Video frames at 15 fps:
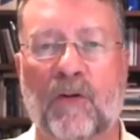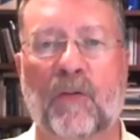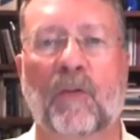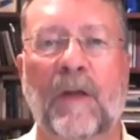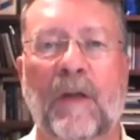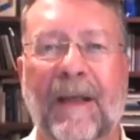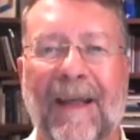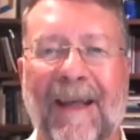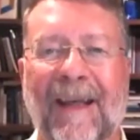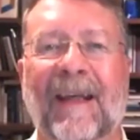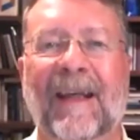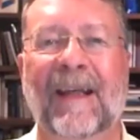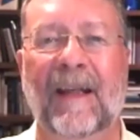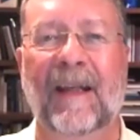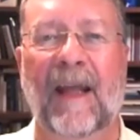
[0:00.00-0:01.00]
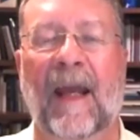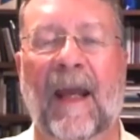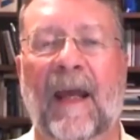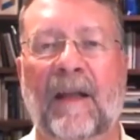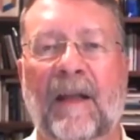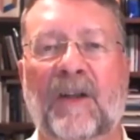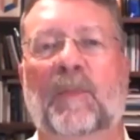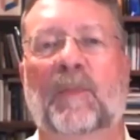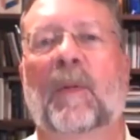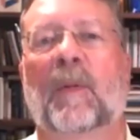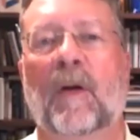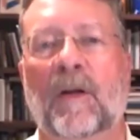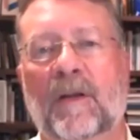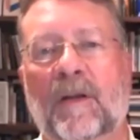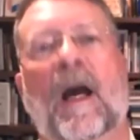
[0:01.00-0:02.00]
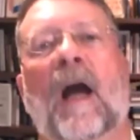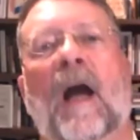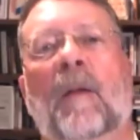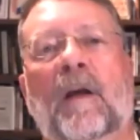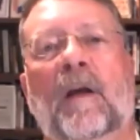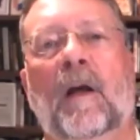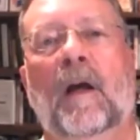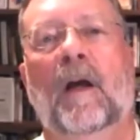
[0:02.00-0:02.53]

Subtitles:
truly in an experience economy,